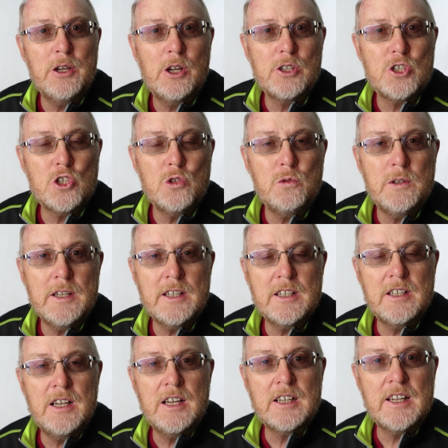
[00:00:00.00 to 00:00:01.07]
the odd
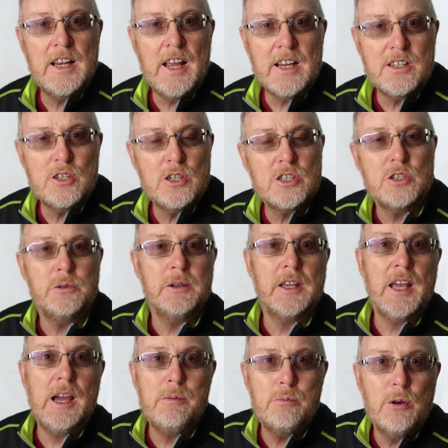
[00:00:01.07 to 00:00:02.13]
suited connector, suited
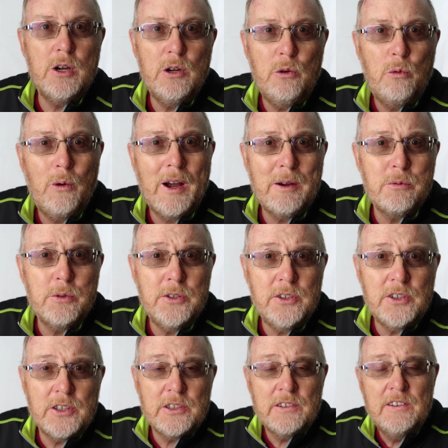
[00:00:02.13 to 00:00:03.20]
gapper. Why
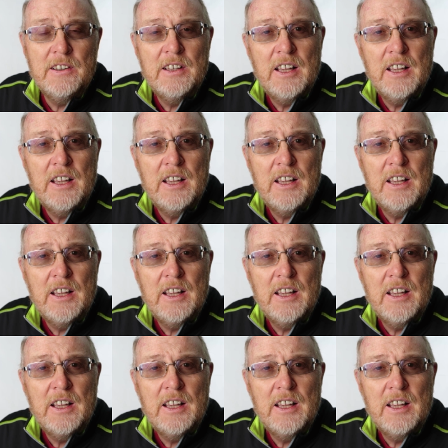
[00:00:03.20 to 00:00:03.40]
wouldn't you?